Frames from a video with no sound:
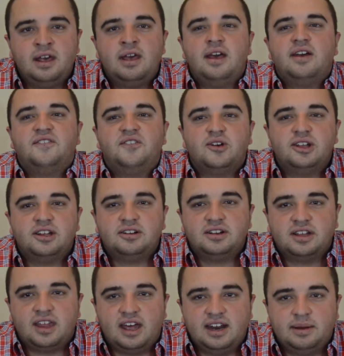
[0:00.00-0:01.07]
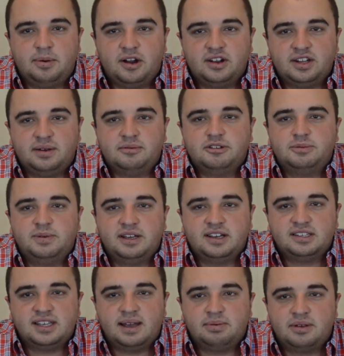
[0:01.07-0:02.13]
for their declining park numbers,
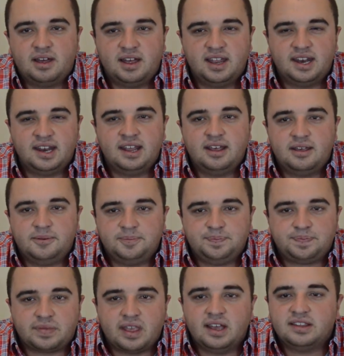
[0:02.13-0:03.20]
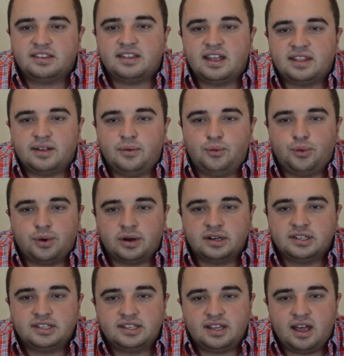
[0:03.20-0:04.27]
because Epcot, it's not the
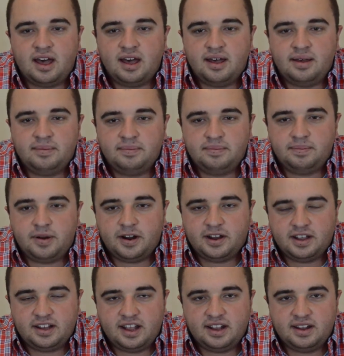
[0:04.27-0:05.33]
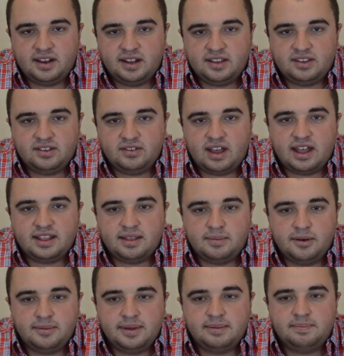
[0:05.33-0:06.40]
worst park attendance at the
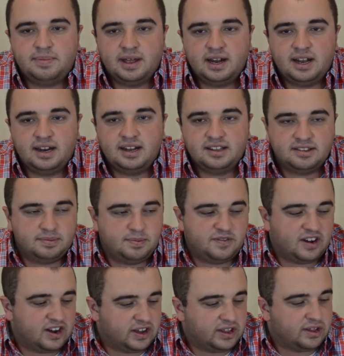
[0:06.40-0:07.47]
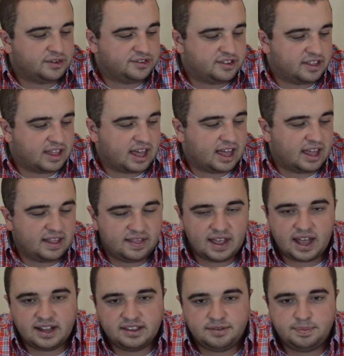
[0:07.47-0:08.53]
moment, but it is very close to that, and
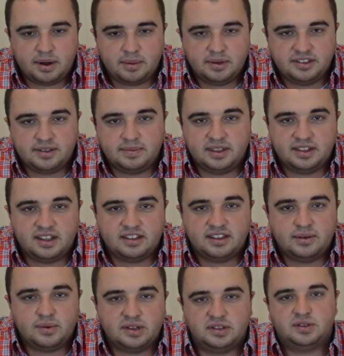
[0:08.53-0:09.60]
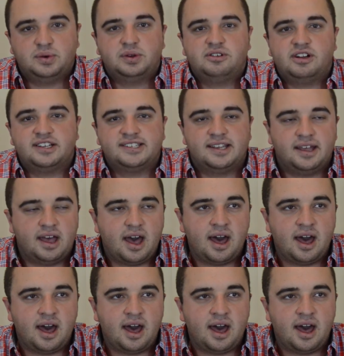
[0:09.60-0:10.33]
that's probably something Disney wants to address.